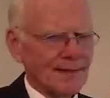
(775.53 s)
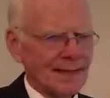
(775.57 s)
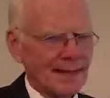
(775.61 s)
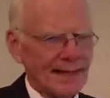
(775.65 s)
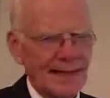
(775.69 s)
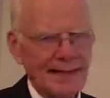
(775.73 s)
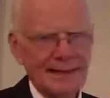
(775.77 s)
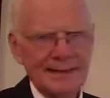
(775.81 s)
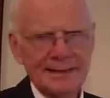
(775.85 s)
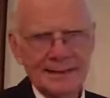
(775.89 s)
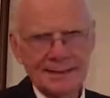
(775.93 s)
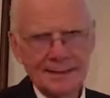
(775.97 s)

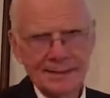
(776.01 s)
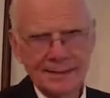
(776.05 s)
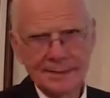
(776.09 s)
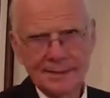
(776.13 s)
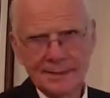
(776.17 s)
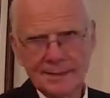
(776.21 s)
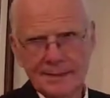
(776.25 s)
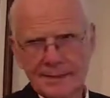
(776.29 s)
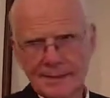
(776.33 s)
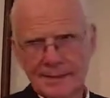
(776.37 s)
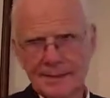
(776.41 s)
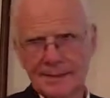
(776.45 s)
And
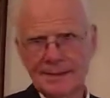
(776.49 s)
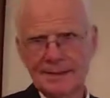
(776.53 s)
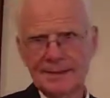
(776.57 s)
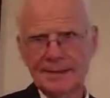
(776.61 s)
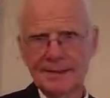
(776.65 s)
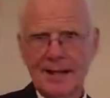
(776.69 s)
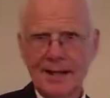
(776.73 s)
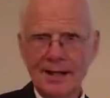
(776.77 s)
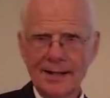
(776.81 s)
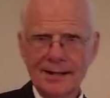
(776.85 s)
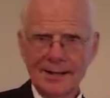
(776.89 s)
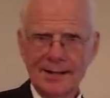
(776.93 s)
so the
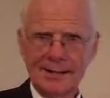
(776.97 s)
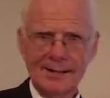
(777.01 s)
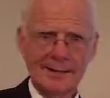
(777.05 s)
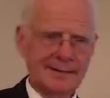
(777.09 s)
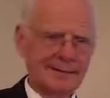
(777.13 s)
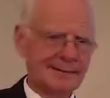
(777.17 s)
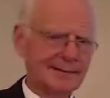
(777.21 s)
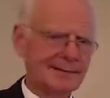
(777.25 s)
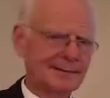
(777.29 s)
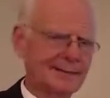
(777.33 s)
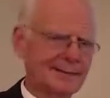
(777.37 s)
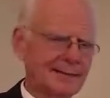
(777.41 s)

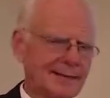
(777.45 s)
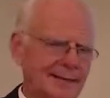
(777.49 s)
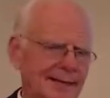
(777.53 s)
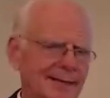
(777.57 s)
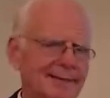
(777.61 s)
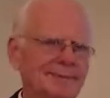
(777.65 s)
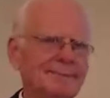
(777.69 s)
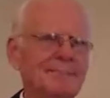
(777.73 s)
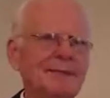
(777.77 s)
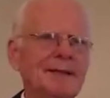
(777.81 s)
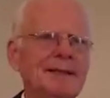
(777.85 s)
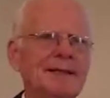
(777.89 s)
daughter
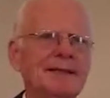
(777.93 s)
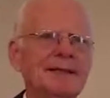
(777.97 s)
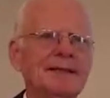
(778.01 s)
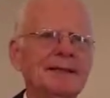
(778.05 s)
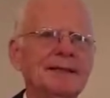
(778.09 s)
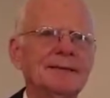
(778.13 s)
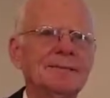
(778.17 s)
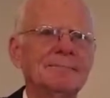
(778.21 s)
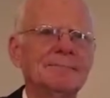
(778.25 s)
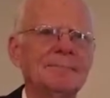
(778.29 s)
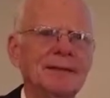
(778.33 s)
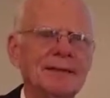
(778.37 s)
of
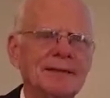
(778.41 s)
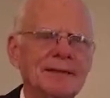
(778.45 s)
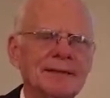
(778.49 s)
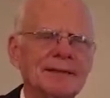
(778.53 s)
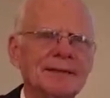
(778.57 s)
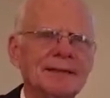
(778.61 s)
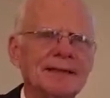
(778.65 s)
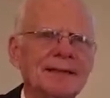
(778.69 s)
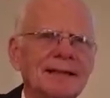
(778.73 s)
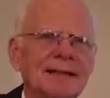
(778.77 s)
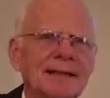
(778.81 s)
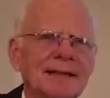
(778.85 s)

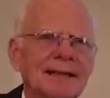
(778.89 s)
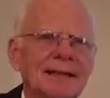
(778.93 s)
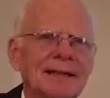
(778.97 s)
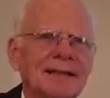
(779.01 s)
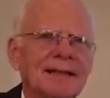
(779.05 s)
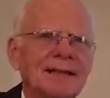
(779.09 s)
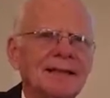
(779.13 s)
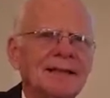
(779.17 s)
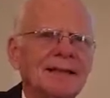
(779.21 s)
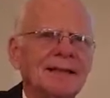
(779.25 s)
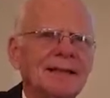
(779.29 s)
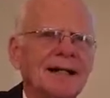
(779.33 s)
Miller
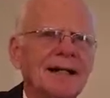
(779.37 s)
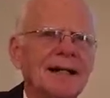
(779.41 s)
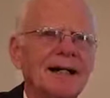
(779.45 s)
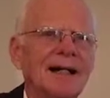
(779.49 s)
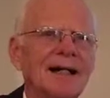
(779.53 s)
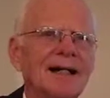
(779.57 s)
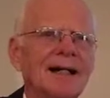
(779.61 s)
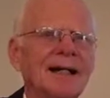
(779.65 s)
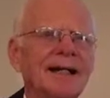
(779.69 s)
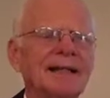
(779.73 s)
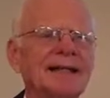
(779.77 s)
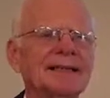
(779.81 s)

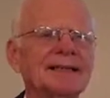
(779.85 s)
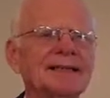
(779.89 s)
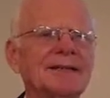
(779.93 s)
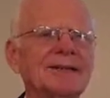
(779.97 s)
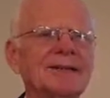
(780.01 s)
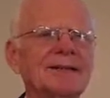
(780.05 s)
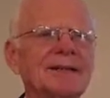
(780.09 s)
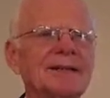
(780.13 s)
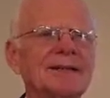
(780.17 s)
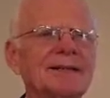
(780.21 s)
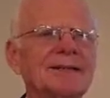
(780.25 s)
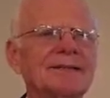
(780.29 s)

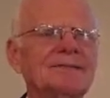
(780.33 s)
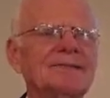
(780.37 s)
escorted the